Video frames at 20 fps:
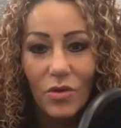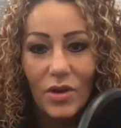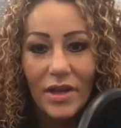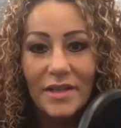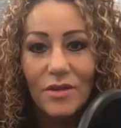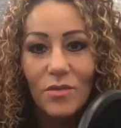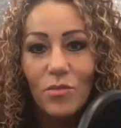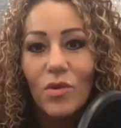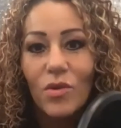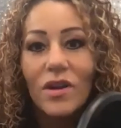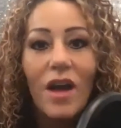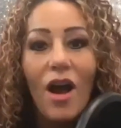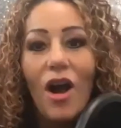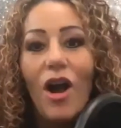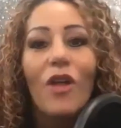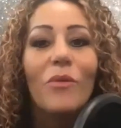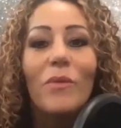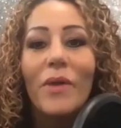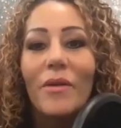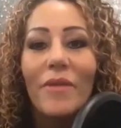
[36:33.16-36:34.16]
we're not
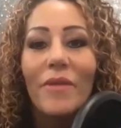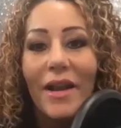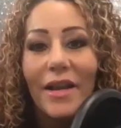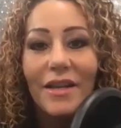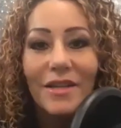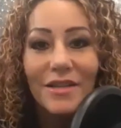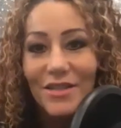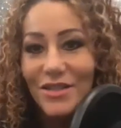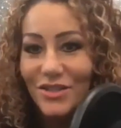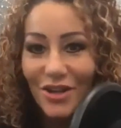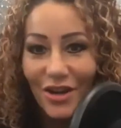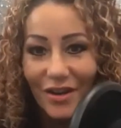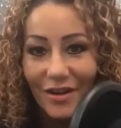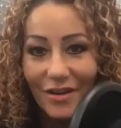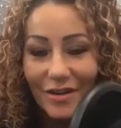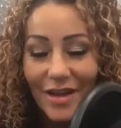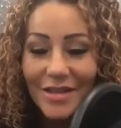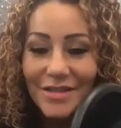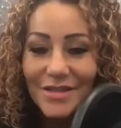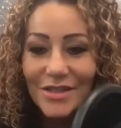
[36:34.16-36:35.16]
all the way ready to start.
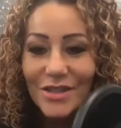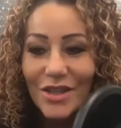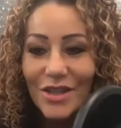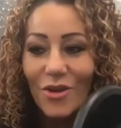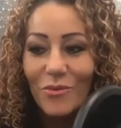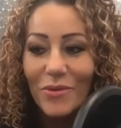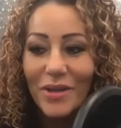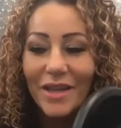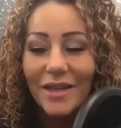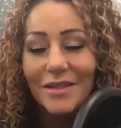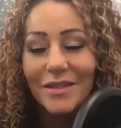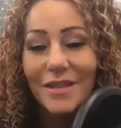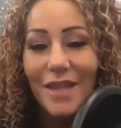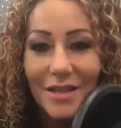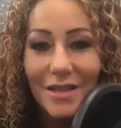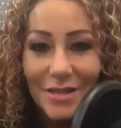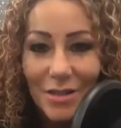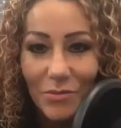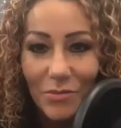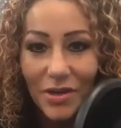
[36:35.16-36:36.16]
And so we get to
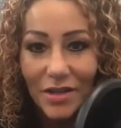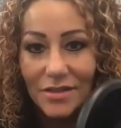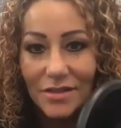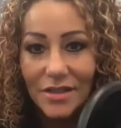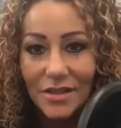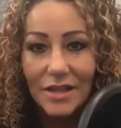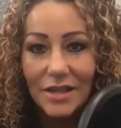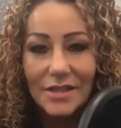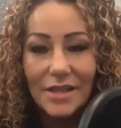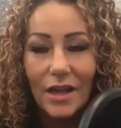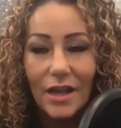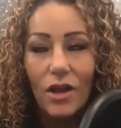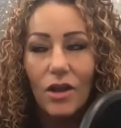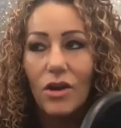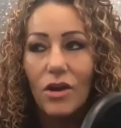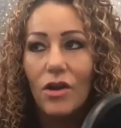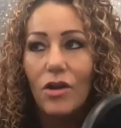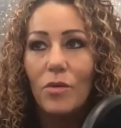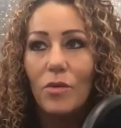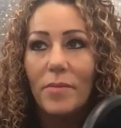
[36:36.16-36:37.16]
that somewhere else, and then it's like,
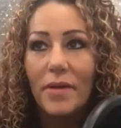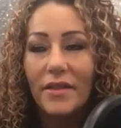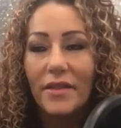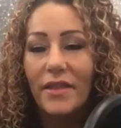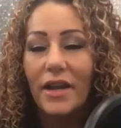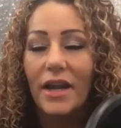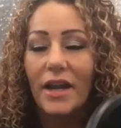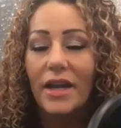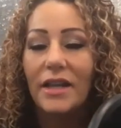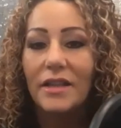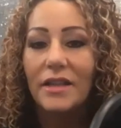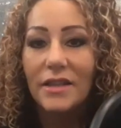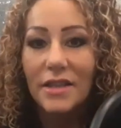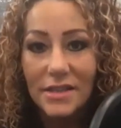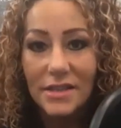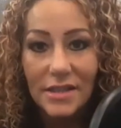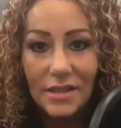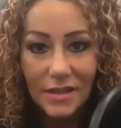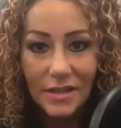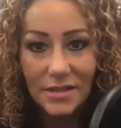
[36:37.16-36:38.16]
oh, but then I need
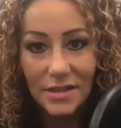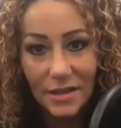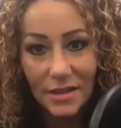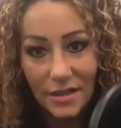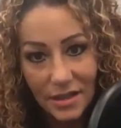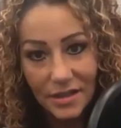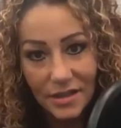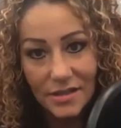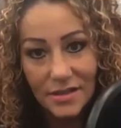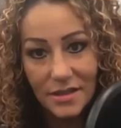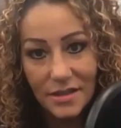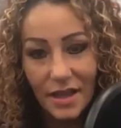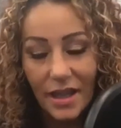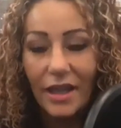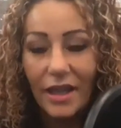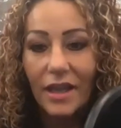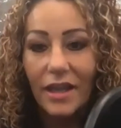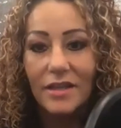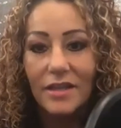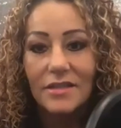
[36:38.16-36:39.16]
this and this and this.
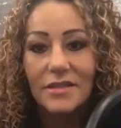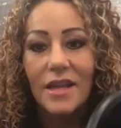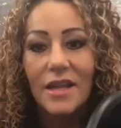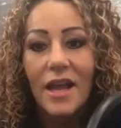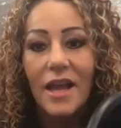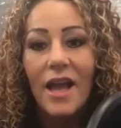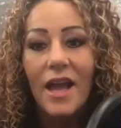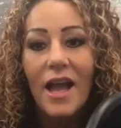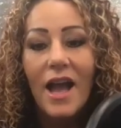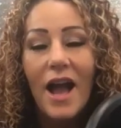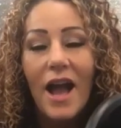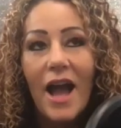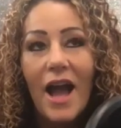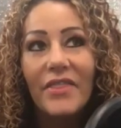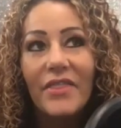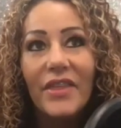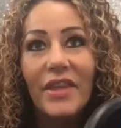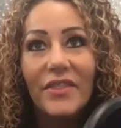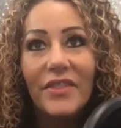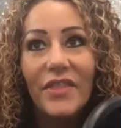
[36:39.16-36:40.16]
And I
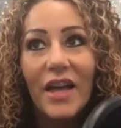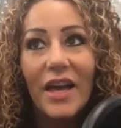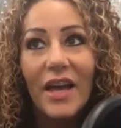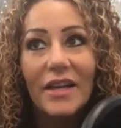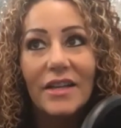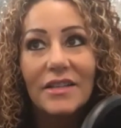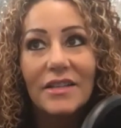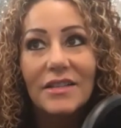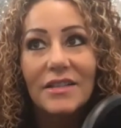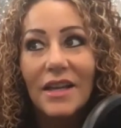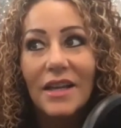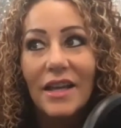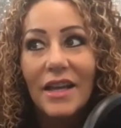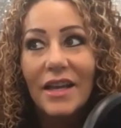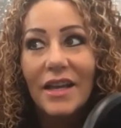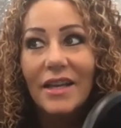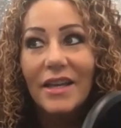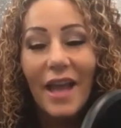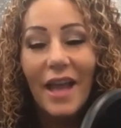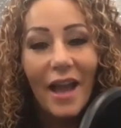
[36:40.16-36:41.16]
think that,
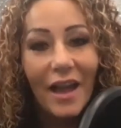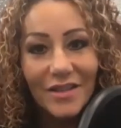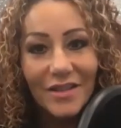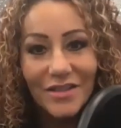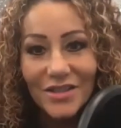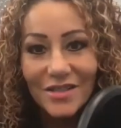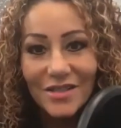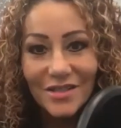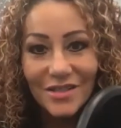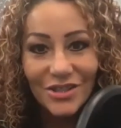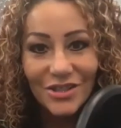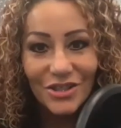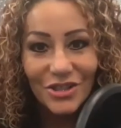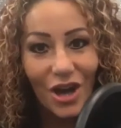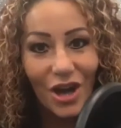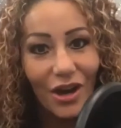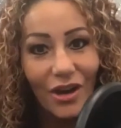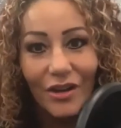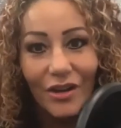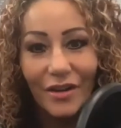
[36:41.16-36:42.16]
just
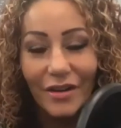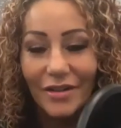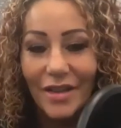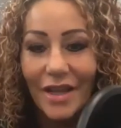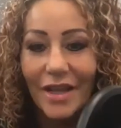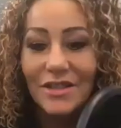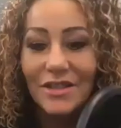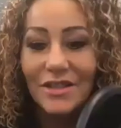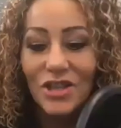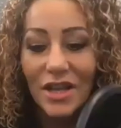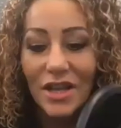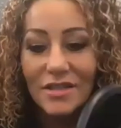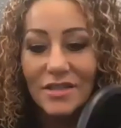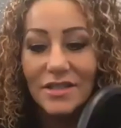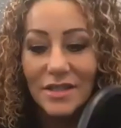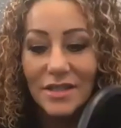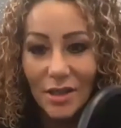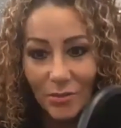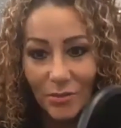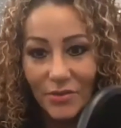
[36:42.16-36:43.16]
start, like,
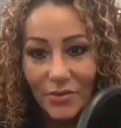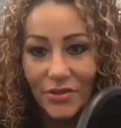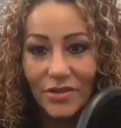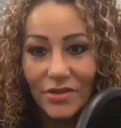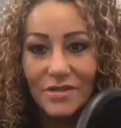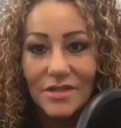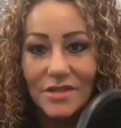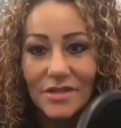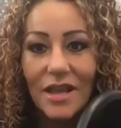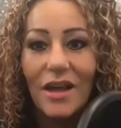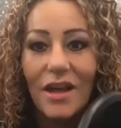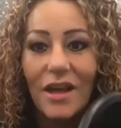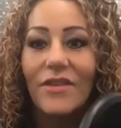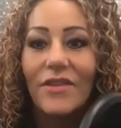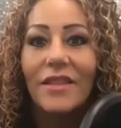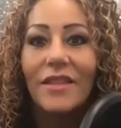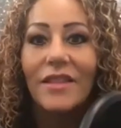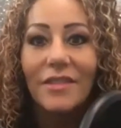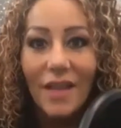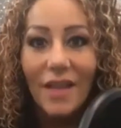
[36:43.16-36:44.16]
just sit with yourself.
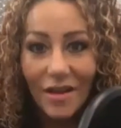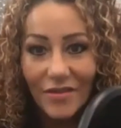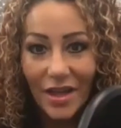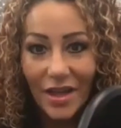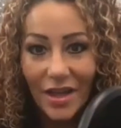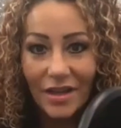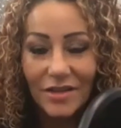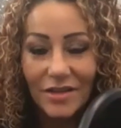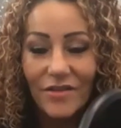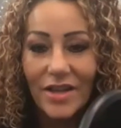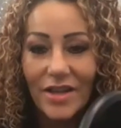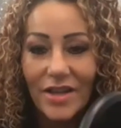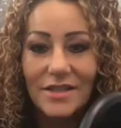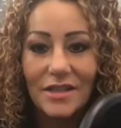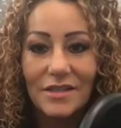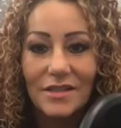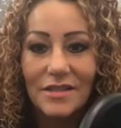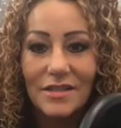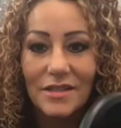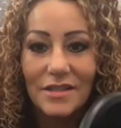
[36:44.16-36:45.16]
I love that advice.
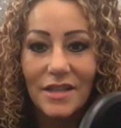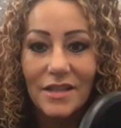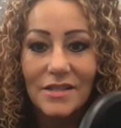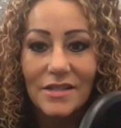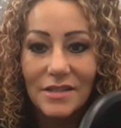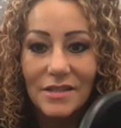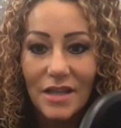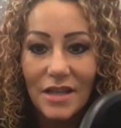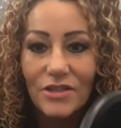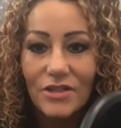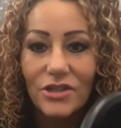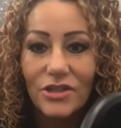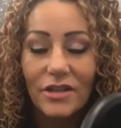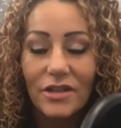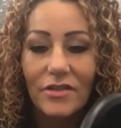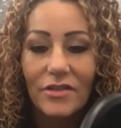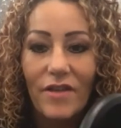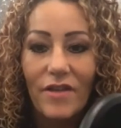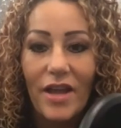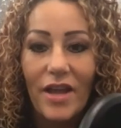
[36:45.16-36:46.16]
That's such good
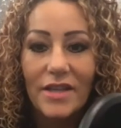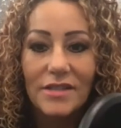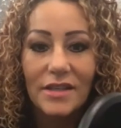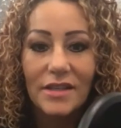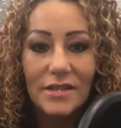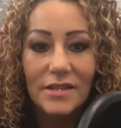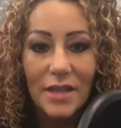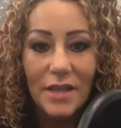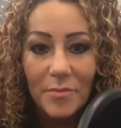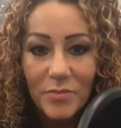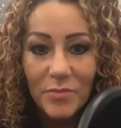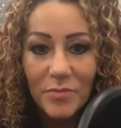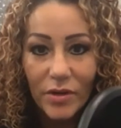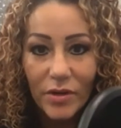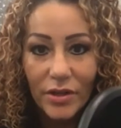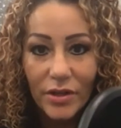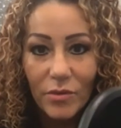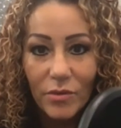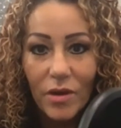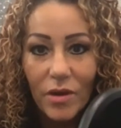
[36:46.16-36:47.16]
advice. Accept where
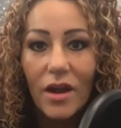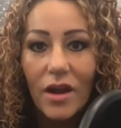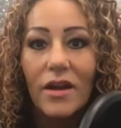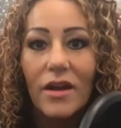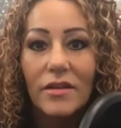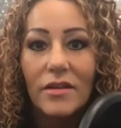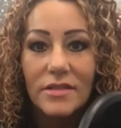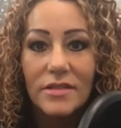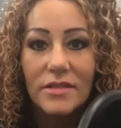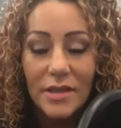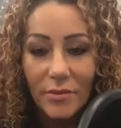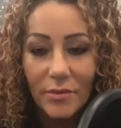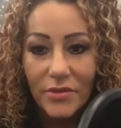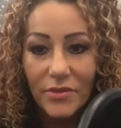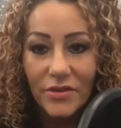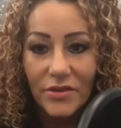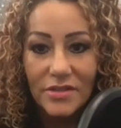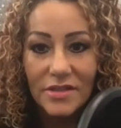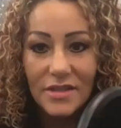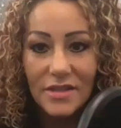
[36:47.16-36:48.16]
you are, sit
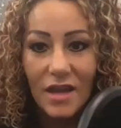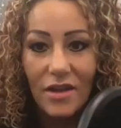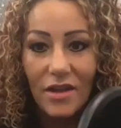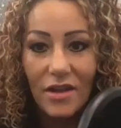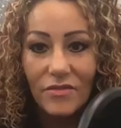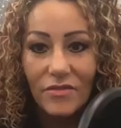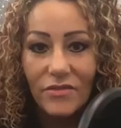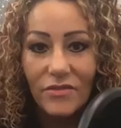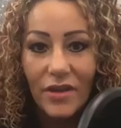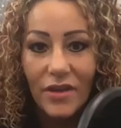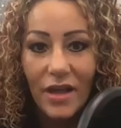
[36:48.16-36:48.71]
with yourself.